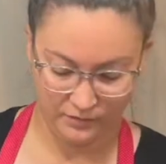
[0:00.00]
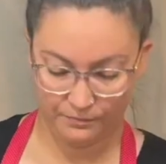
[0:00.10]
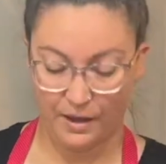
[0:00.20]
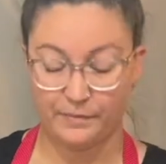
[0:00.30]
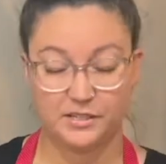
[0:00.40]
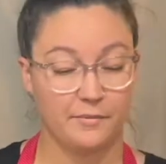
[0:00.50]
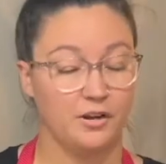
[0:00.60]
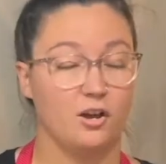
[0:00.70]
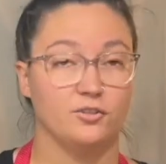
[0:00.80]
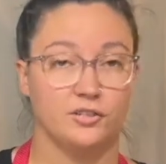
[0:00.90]
Poppies come in
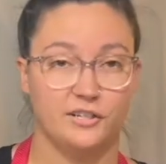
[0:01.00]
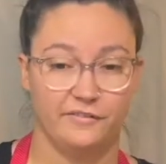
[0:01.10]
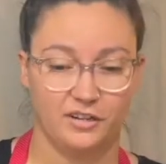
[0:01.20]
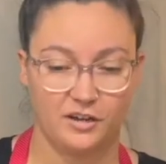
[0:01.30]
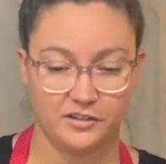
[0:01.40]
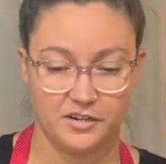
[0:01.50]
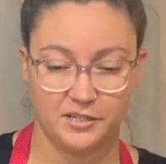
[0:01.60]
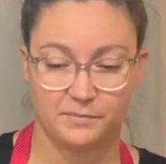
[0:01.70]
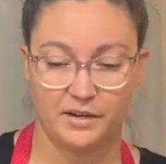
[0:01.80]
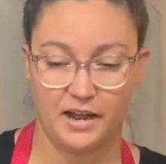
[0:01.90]
all sorts of different
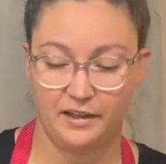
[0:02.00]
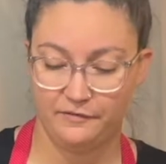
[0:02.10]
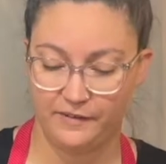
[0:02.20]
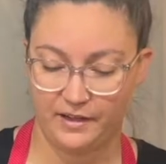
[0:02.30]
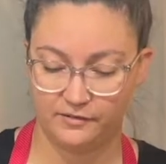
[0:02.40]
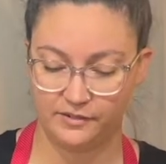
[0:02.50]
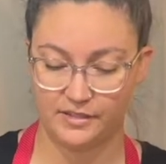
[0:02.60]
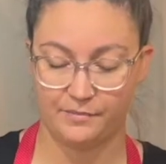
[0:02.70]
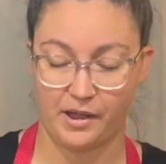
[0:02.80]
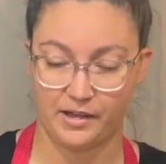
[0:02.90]
colors, but I have found
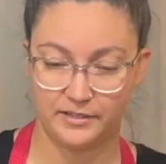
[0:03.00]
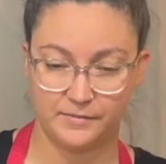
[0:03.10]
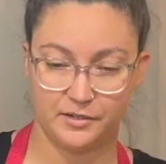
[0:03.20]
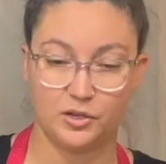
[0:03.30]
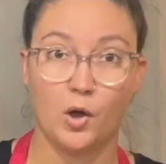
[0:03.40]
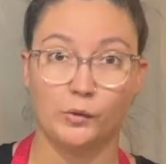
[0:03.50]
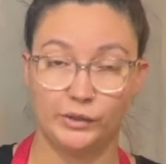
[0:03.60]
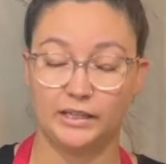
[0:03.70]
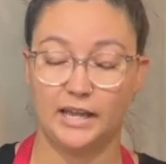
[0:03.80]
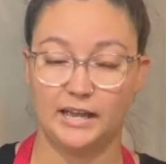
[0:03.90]
that my customers
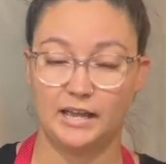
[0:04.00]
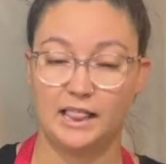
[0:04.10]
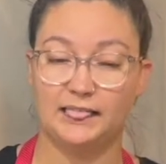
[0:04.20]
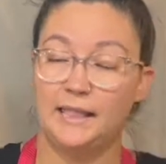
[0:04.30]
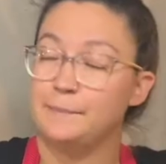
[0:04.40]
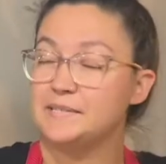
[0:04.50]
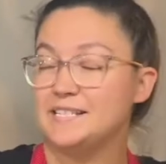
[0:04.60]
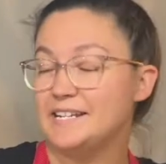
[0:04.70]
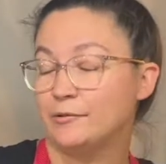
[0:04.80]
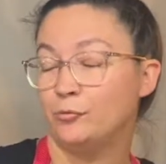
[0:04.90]
only like
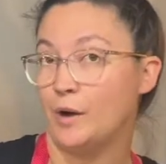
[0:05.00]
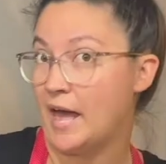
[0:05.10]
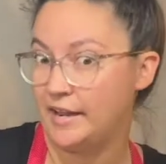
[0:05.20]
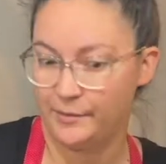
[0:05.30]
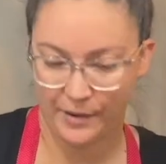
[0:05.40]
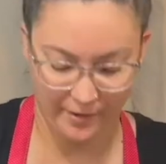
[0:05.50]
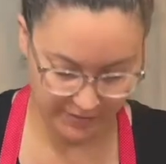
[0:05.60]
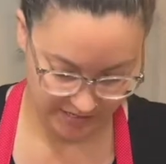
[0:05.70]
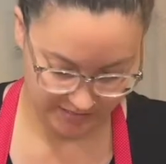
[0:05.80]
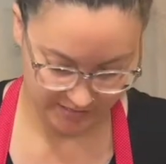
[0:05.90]
lipstick red
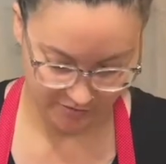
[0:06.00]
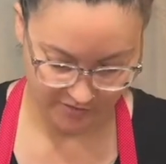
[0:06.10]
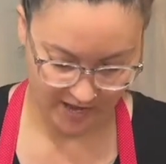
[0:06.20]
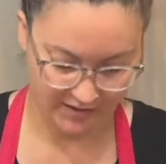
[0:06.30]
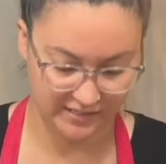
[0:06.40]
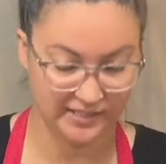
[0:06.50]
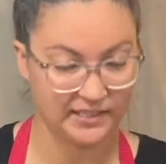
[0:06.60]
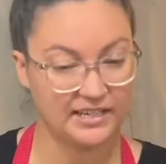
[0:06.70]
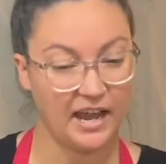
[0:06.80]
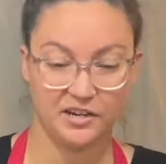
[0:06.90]
poppies. So that is the
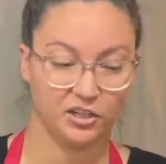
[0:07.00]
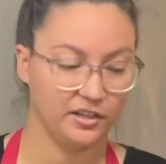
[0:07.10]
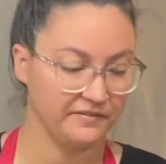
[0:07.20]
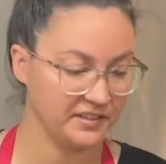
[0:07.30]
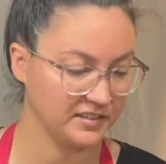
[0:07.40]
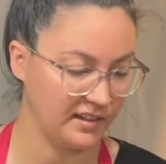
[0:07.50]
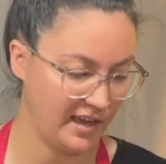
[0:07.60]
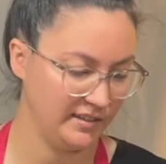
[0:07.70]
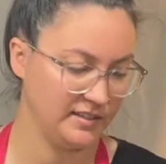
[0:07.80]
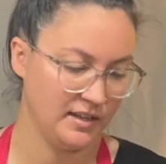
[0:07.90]
title of this
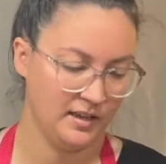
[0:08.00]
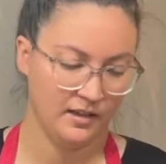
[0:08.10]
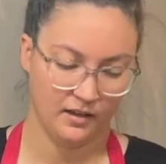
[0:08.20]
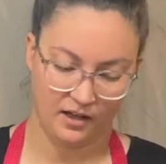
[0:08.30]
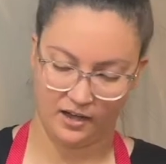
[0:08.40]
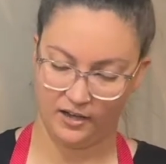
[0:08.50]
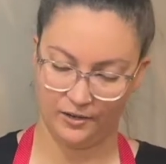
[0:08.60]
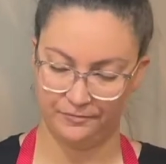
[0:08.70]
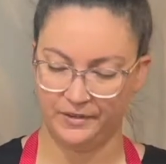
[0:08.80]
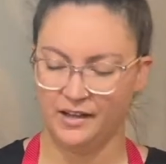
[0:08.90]
glass.
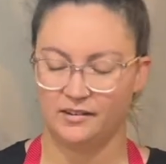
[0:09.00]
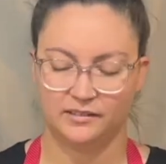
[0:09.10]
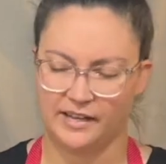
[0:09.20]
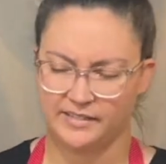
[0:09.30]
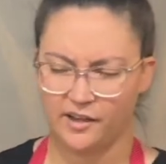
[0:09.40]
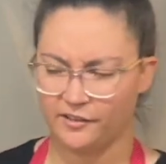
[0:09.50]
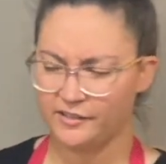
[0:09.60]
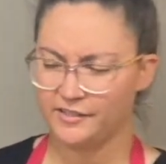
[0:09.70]
Glass colors